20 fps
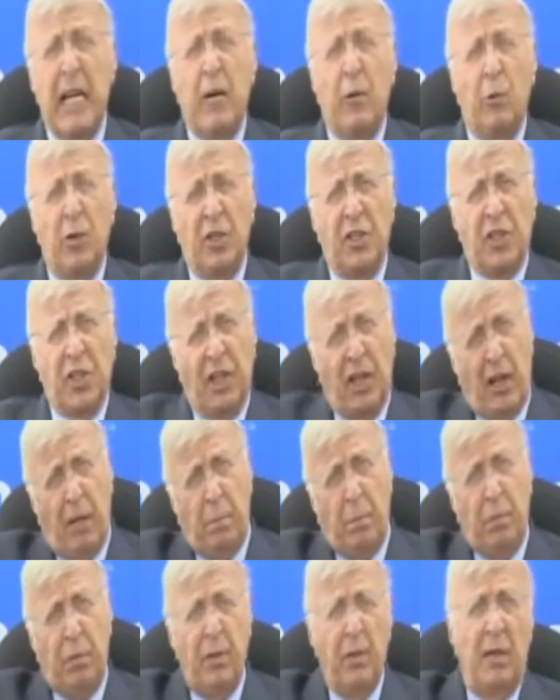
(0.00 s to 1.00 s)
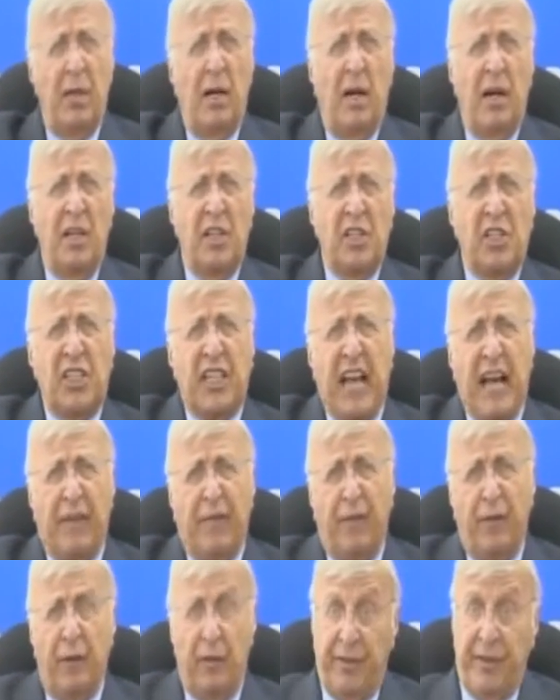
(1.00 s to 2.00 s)
He was up on a
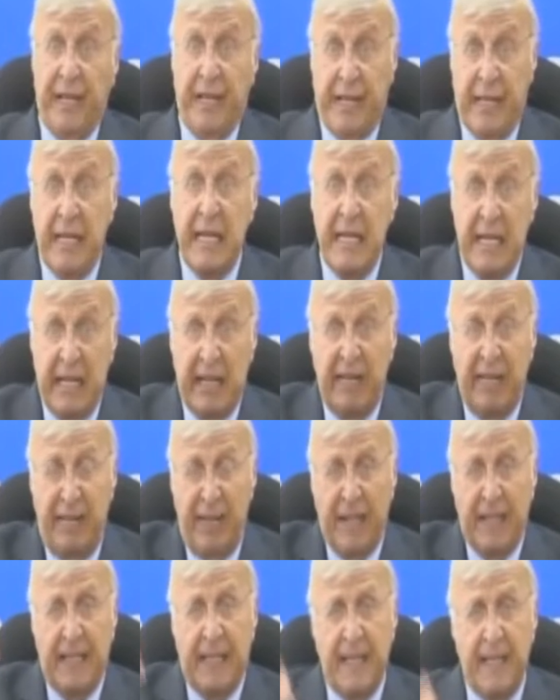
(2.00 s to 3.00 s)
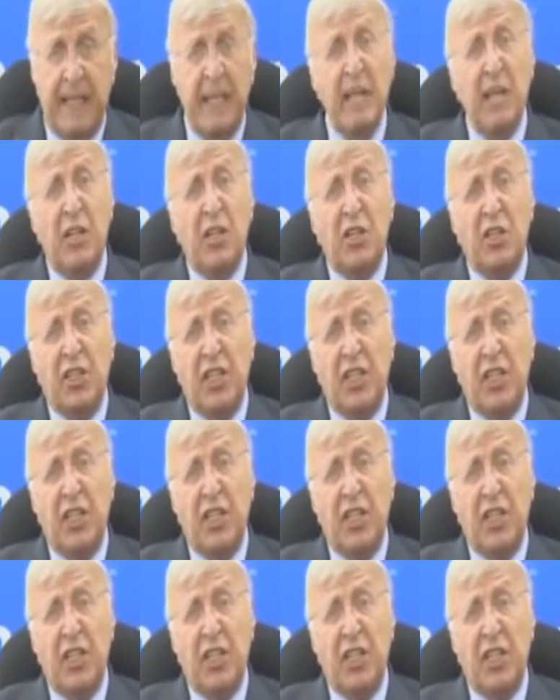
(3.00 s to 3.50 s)
scaffold that he invented